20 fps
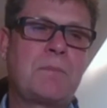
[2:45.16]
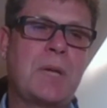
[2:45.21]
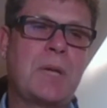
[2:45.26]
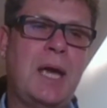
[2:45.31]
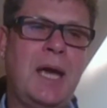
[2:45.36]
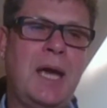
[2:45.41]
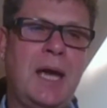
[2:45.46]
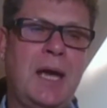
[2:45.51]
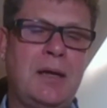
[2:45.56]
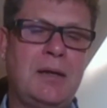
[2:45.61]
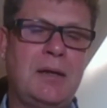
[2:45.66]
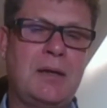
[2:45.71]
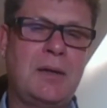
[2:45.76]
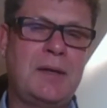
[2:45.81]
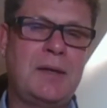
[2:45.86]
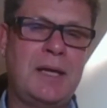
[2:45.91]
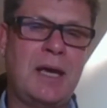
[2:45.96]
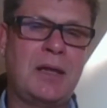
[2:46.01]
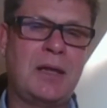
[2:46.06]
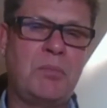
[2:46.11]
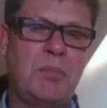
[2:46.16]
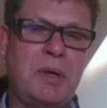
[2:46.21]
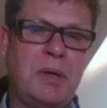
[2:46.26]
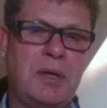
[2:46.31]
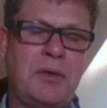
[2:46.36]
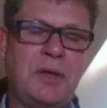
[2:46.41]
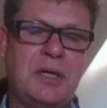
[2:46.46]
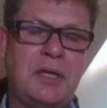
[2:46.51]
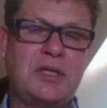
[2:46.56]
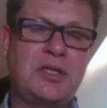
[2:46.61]
And the other
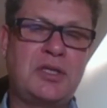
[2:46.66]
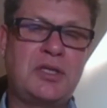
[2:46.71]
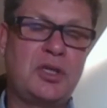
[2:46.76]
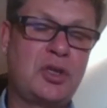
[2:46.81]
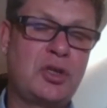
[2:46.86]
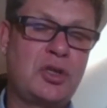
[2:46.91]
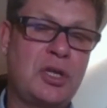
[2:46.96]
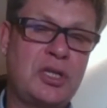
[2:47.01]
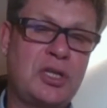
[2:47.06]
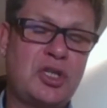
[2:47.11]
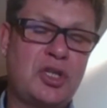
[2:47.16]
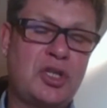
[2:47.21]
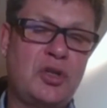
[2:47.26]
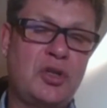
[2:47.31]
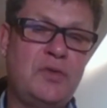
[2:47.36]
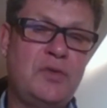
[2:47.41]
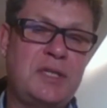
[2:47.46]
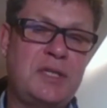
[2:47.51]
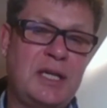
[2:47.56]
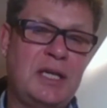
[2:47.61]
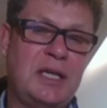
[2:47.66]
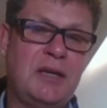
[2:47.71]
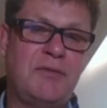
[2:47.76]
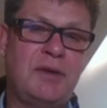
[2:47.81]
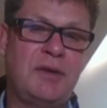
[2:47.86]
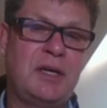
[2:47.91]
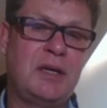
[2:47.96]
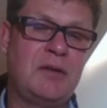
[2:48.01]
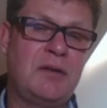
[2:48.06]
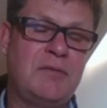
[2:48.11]
big thing is to exclude
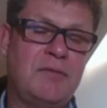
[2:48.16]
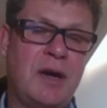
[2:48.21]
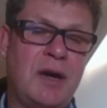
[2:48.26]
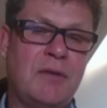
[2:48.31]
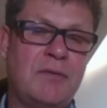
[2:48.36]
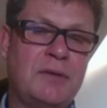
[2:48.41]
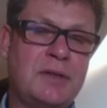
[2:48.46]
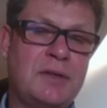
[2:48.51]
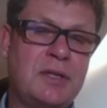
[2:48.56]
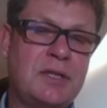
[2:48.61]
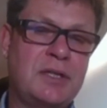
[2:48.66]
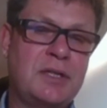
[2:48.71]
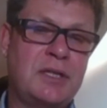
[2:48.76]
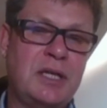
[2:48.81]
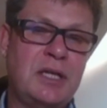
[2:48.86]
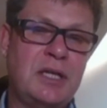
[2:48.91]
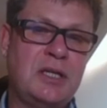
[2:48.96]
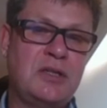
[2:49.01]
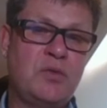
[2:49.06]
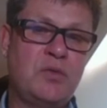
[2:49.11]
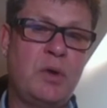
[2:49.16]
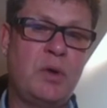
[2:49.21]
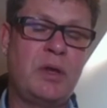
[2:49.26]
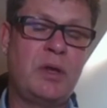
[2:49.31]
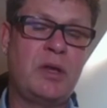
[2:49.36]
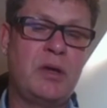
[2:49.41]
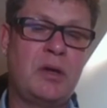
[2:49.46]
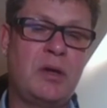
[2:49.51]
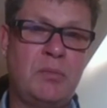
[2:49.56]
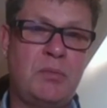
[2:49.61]
significant valvular disease,
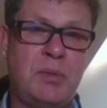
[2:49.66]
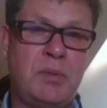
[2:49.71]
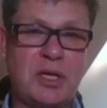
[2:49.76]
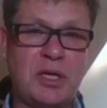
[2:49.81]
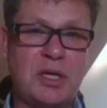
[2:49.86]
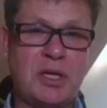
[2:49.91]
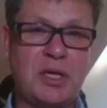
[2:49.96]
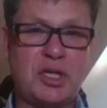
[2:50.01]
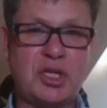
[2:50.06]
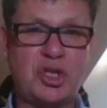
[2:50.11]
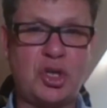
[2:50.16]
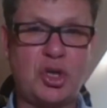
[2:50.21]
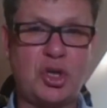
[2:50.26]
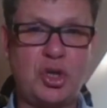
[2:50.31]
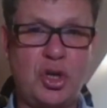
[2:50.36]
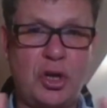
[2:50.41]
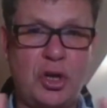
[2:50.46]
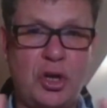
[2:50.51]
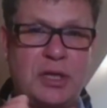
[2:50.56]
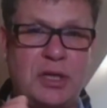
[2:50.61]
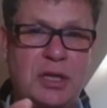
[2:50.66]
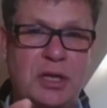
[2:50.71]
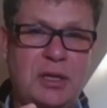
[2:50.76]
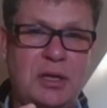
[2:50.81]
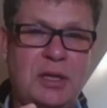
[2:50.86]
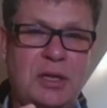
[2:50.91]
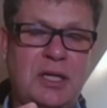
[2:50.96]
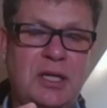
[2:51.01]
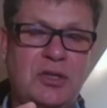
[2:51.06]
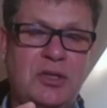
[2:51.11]
whether it be a stenotic
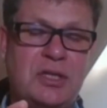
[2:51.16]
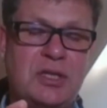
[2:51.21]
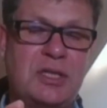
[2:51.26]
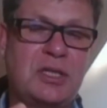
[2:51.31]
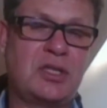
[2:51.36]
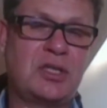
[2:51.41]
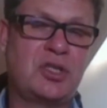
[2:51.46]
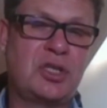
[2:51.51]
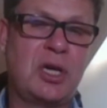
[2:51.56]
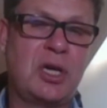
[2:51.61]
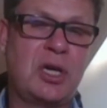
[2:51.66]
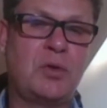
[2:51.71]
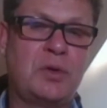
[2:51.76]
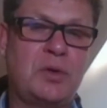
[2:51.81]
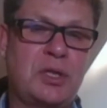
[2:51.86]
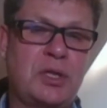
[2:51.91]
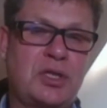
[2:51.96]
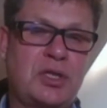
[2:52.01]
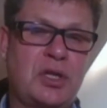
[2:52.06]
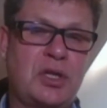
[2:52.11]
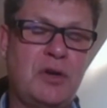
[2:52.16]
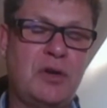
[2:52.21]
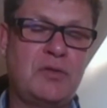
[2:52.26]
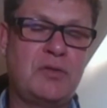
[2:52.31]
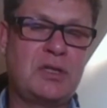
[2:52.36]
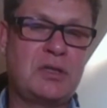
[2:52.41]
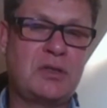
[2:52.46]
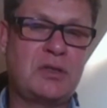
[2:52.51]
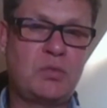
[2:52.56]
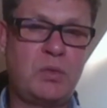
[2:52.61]
lesion such as aortic
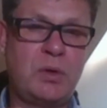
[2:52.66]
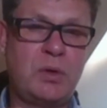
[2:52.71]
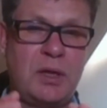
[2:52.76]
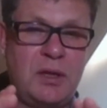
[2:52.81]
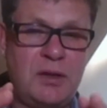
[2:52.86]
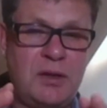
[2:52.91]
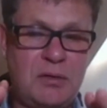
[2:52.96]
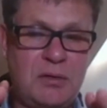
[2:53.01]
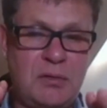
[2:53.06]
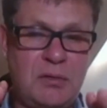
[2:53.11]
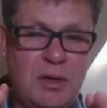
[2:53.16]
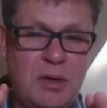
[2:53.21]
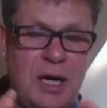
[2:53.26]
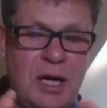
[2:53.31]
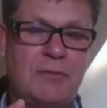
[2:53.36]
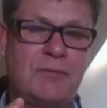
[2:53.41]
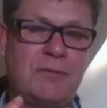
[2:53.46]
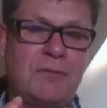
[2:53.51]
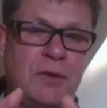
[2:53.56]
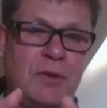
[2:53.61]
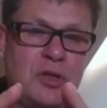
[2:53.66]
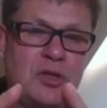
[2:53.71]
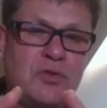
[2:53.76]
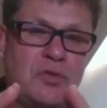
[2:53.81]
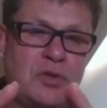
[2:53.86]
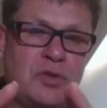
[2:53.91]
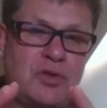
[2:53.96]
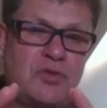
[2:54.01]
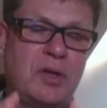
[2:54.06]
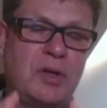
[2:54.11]
stenosis, where the outflow is
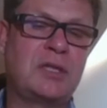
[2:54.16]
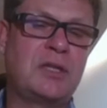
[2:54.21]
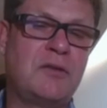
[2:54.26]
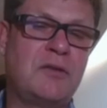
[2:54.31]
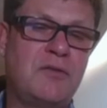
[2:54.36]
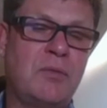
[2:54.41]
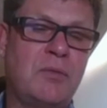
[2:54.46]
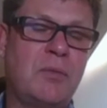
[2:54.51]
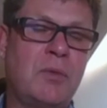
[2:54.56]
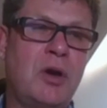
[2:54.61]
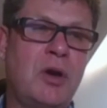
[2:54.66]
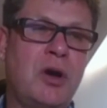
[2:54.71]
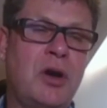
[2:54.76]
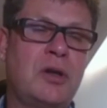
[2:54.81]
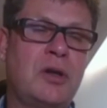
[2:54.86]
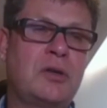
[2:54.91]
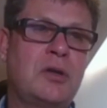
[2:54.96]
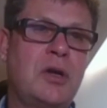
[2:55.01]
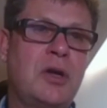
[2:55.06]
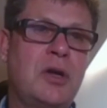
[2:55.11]
restricted from the heart,